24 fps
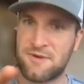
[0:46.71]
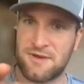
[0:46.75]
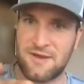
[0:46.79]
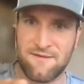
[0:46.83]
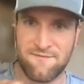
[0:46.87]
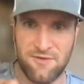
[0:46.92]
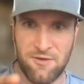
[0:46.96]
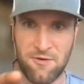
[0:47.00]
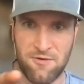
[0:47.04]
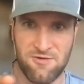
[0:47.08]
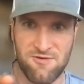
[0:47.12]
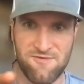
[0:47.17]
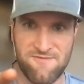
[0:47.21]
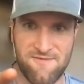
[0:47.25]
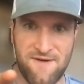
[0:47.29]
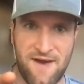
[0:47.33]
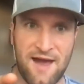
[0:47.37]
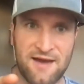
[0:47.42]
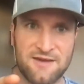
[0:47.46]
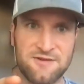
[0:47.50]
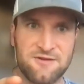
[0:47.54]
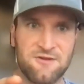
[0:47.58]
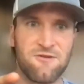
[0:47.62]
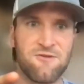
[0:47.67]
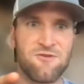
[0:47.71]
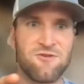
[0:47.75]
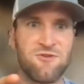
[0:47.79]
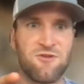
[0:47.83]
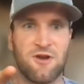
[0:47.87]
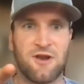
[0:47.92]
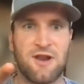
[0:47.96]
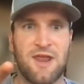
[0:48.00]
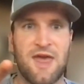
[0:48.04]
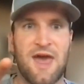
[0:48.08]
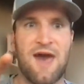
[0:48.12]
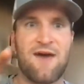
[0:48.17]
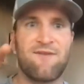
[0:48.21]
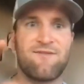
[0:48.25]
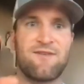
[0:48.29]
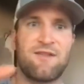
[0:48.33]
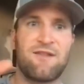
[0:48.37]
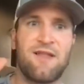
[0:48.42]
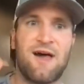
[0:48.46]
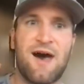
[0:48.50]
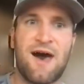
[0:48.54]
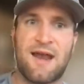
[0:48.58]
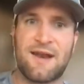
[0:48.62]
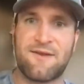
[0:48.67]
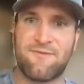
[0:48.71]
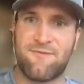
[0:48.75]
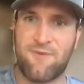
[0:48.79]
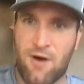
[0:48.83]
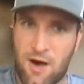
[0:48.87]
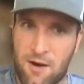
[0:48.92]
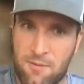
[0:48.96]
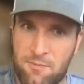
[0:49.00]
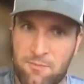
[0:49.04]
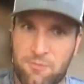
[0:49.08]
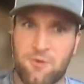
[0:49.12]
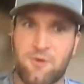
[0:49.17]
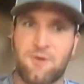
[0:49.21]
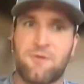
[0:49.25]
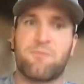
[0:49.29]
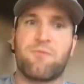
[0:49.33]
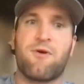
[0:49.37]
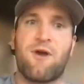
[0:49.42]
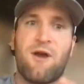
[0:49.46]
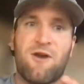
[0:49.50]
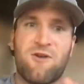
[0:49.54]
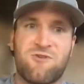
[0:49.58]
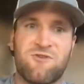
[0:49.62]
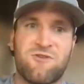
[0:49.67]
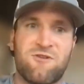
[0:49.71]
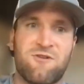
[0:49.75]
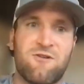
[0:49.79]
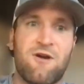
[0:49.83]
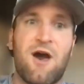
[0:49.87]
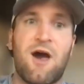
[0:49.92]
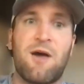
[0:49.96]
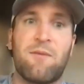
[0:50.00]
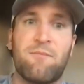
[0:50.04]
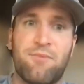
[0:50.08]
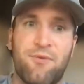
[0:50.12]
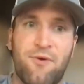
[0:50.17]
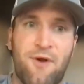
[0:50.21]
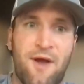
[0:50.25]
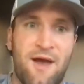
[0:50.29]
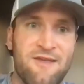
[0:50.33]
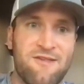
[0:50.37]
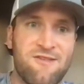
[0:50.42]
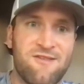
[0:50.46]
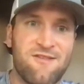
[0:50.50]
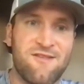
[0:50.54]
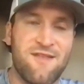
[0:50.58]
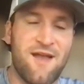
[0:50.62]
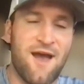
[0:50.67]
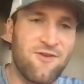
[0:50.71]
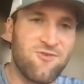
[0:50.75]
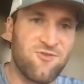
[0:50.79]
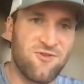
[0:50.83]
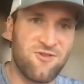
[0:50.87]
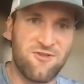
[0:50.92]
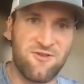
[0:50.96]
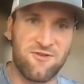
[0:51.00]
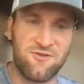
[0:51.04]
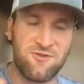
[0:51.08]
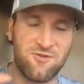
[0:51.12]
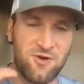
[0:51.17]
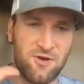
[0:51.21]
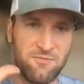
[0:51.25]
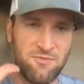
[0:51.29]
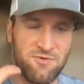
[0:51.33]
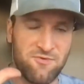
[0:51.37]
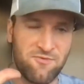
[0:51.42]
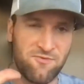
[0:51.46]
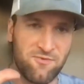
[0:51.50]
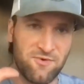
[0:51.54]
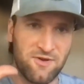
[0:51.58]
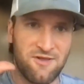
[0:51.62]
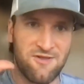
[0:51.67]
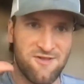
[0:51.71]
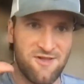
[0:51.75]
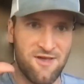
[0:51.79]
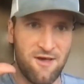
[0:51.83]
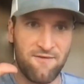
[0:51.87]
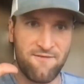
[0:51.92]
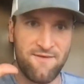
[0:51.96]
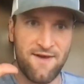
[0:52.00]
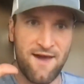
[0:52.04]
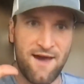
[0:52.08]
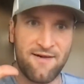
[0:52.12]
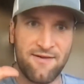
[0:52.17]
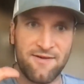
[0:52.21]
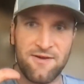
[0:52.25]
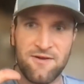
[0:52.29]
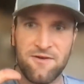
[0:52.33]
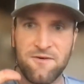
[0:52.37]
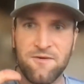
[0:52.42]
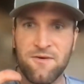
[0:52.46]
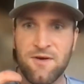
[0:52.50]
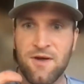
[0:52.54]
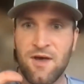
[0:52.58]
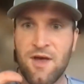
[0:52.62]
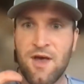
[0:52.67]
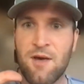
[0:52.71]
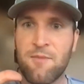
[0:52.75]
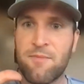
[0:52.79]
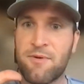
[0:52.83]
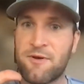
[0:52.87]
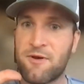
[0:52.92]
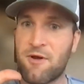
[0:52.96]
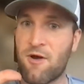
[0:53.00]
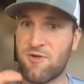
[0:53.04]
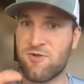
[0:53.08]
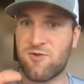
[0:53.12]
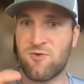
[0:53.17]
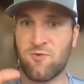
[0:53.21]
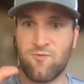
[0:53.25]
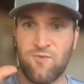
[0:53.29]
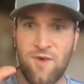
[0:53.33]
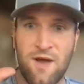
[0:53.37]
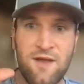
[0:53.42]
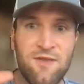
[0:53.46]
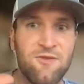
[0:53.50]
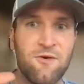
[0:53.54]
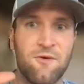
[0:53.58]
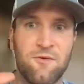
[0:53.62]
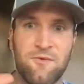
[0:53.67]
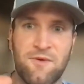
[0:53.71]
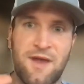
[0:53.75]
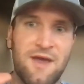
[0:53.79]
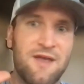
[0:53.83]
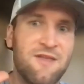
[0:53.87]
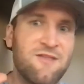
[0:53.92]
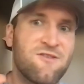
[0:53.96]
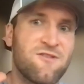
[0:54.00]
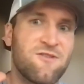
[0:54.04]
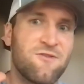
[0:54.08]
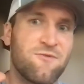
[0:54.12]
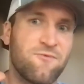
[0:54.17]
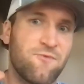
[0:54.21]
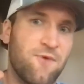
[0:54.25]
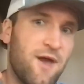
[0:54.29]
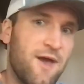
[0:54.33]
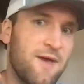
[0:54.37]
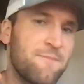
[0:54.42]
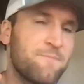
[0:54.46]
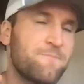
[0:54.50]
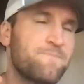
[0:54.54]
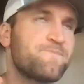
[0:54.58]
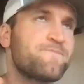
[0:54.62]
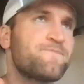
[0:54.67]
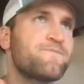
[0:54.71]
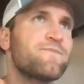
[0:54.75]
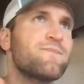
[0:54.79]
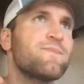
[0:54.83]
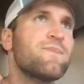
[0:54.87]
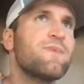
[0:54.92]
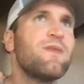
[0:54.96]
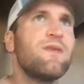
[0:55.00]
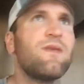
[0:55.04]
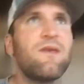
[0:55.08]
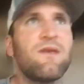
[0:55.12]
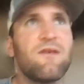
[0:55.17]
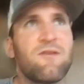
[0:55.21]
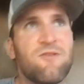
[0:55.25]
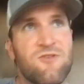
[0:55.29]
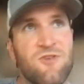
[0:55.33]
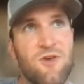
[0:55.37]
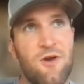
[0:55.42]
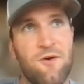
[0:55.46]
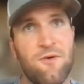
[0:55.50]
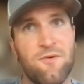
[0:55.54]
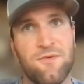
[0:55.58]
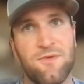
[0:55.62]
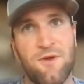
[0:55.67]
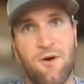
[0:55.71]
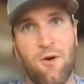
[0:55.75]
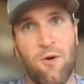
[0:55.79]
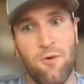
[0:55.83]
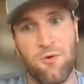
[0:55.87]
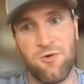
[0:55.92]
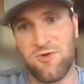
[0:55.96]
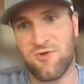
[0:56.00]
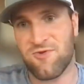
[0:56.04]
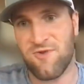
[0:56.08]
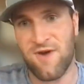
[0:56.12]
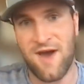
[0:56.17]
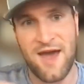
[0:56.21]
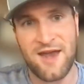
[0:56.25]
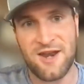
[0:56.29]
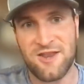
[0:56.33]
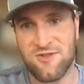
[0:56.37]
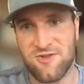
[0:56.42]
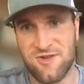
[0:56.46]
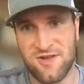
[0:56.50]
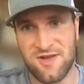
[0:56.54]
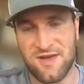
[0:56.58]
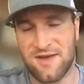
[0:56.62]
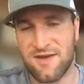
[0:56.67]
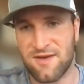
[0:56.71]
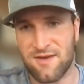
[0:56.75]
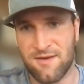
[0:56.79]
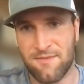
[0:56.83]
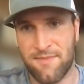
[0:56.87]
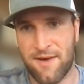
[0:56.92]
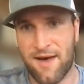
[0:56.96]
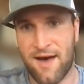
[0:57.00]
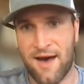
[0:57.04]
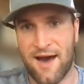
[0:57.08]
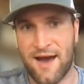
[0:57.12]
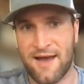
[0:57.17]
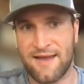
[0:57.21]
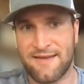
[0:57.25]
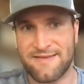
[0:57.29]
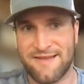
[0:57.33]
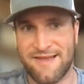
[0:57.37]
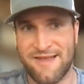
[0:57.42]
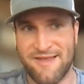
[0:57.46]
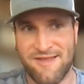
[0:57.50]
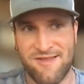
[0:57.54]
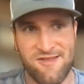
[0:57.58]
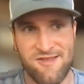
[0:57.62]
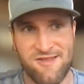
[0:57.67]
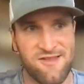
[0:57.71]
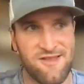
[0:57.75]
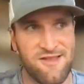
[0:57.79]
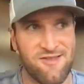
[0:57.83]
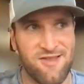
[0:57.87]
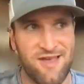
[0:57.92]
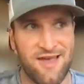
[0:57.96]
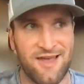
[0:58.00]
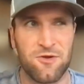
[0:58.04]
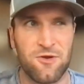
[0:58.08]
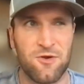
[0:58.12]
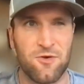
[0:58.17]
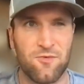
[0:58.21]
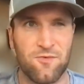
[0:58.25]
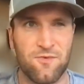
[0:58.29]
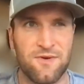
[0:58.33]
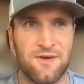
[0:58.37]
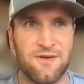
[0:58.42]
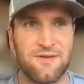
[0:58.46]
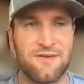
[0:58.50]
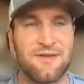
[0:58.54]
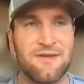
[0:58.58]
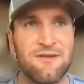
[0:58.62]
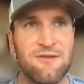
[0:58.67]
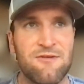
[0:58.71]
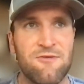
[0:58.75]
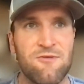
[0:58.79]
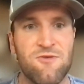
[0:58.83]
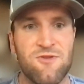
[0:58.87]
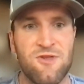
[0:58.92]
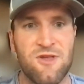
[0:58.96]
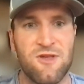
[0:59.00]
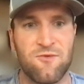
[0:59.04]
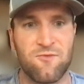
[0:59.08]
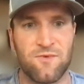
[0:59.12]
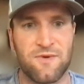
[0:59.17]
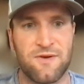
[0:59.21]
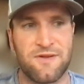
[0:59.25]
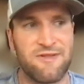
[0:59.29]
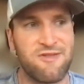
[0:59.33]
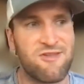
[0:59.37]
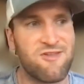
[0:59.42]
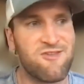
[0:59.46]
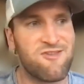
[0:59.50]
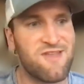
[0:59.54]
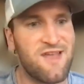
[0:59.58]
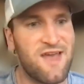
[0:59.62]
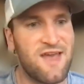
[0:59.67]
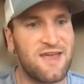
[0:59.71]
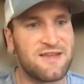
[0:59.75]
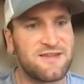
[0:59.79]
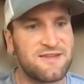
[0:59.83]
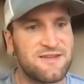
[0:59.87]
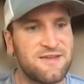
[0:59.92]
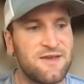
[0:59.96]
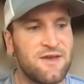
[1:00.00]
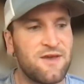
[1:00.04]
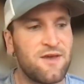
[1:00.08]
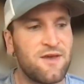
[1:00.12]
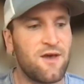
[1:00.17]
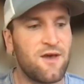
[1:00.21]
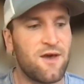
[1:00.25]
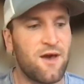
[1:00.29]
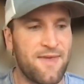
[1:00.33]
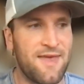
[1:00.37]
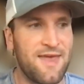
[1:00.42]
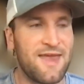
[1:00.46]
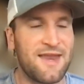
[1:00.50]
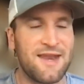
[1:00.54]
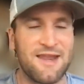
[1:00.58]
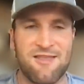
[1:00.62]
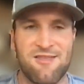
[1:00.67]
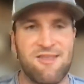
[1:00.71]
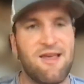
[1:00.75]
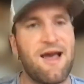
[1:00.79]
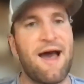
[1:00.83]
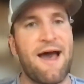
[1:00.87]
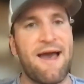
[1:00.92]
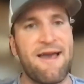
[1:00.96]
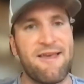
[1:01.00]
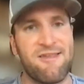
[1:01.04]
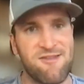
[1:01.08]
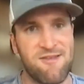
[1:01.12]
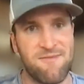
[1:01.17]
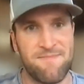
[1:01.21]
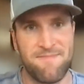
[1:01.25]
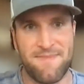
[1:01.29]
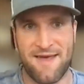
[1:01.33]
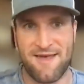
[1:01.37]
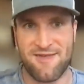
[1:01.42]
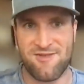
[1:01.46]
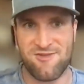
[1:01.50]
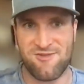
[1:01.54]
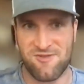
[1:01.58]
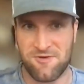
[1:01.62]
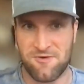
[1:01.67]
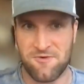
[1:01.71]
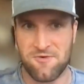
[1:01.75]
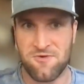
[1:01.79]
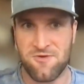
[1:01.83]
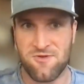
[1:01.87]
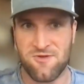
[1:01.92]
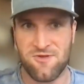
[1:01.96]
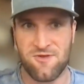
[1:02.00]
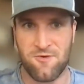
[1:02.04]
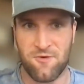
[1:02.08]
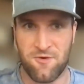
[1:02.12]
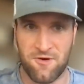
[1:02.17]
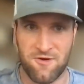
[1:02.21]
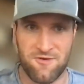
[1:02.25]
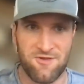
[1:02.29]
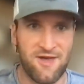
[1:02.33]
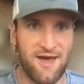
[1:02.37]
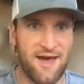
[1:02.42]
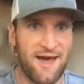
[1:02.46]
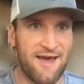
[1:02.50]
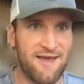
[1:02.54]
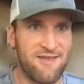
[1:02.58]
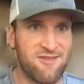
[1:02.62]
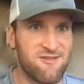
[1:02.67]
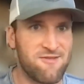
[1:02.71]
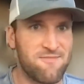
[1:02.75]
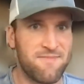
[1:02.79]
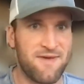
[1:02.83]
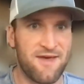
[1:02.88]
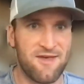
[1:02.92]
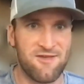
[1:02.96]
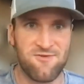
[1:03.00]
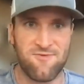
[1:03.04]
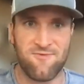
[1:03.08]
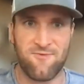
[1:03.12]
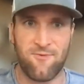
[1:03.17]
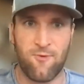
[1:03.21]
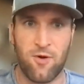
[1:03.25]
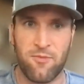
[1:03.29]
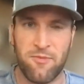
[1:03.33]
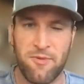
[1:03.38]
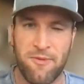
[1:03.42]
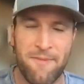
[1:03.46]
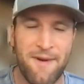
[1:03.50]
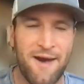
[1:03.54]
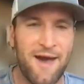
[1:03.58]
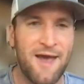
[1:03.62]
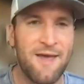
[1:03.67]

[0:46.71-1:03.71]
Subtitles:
of those factors, you're going to have a lot of upward pressure on price, not just in terms of resale value, but also rental rates, right? So the whole strategy behind this is you're really using real estate in its highest and best use, or its highest and best form, in my